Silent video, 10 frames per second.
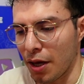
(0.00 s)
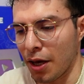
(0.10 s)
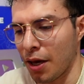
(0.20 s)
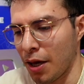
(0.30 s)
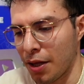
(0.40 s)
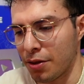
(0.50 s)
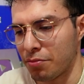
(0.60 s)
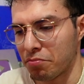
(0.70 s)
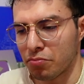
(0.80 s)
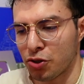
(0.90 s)
and
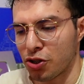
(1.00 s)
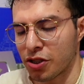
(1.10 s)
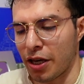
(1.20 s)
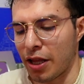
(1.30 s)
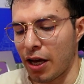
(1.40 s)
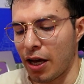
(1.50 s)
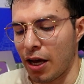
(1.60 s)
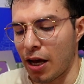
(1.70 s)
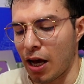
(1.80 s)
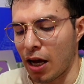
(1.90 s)
just get
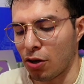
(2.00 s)
a